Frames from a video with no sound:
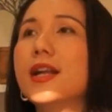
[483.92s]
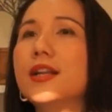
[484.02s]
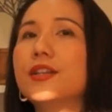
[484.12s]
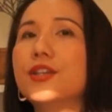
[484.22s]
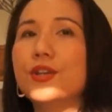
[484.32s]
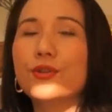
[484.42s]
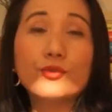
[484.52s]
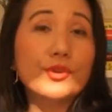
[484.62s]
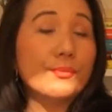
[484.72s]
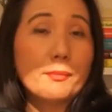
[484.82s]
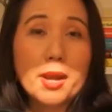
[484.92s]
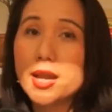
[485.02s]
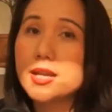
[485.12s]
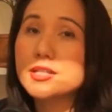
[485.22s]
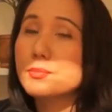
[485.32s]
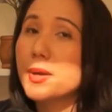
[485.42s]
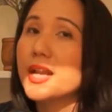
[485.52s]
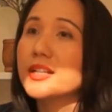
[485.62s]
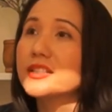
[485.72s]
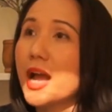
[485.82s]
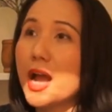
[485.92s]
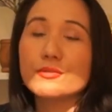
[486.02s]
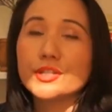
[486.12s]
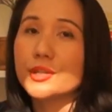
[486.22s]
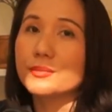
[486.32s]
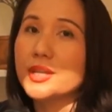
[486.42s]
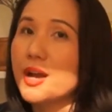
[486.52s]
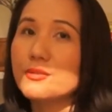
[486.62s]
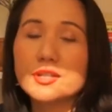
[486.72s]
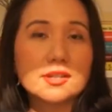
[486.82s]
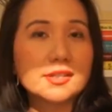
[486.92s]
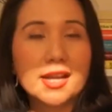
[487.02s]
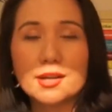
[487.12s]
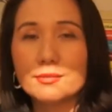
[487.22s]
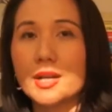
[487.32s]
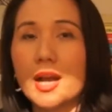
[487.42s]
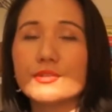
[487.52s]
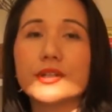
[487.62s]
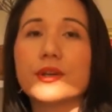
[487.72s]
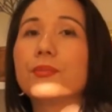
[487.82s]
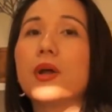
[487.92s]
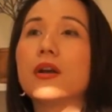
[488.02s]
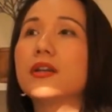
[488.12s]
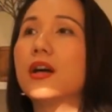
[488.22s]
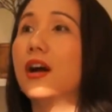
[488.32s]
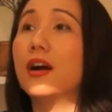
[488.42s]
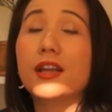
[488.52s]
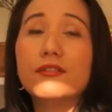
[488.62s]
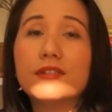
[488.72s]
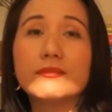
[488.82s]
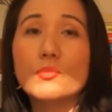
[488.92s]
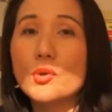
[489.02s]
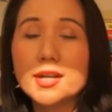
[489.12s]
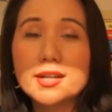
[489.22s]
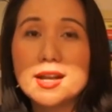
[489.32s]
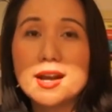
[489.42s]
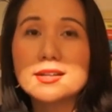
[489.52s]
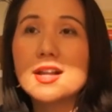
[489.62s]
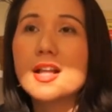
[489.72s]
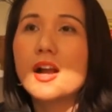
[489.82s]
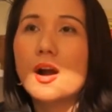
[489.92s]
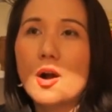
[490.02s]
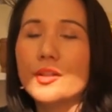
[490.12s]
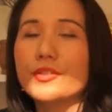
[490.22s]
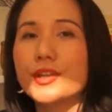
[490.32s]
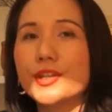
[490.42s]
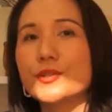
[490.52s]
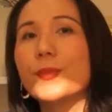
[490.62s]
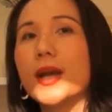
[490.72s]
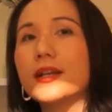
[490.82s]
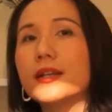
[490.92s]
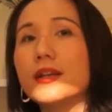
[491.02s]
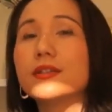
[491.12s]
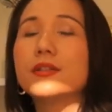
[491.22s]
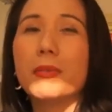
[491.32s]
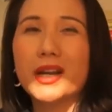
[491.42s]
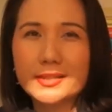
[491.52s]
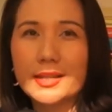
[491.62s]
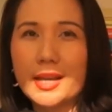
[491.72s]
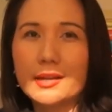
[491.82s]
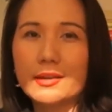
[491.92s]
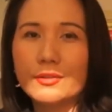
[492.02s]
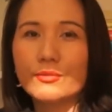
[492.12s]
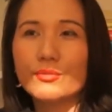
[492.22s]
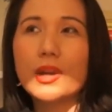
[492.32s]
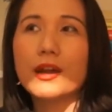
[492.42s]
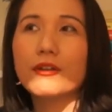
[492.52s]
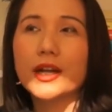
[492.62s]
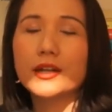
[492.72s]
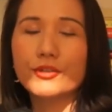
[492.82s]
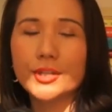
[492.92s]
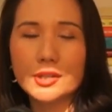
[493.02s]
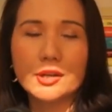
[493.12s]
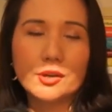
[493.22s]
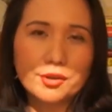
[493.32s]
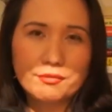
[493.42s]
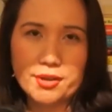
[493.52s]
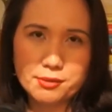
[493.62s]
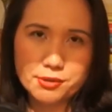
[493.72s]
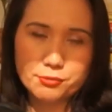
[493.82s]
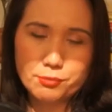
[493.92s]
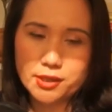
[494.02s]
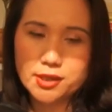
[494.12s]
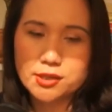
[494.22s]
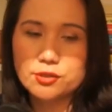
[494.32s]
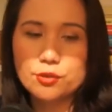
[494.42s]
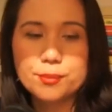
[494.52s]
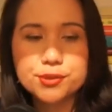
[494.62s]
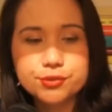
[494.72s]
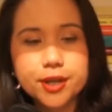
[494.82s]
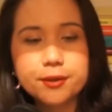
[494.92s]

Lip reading: you will may spend thousands or tens of thousands of dollars, even more than that, on the spend. It doesn't make sense a direct return on investment in your business.